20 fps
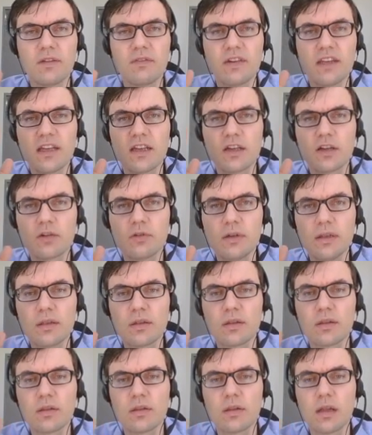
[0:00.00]
we
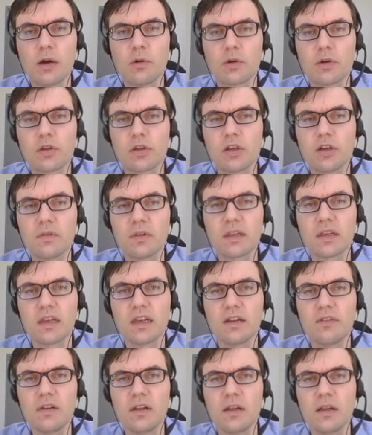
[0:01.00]
increase our service
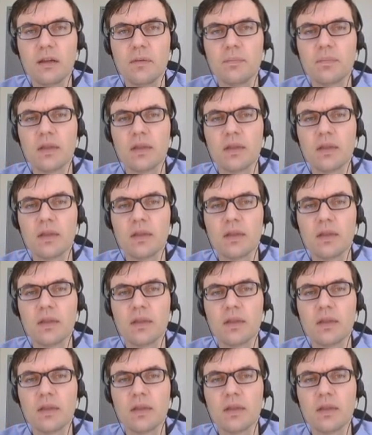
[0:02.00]
level,